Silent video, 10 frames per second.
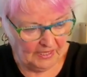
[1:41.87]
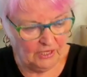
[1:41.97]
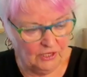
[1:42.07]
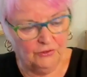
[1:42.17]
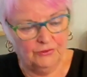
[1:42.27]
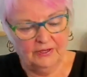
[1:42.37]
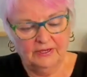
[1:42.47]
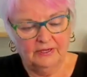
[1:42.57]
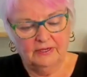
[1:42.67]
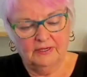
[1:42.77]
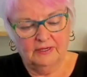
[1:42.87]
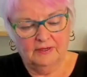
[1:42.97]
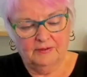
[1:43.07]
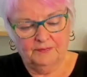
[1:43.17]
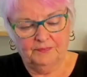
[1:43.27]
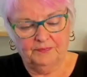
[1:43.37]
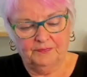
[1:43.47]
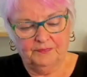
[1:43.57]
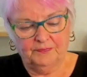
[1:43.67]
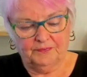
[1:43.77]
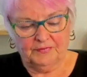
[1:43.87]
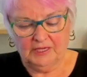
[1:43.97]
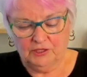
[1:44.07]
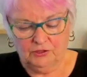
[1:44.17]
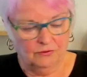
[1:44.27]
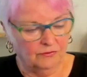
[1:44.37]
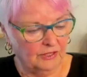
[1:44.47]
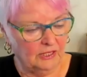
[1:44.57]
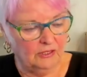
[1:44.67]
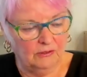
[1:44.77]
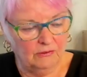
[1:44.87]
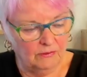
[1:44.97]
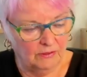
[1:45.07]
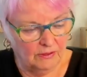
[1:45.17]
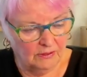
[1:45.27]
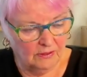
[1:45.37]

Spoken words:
Thank you. Thank you. Thank you.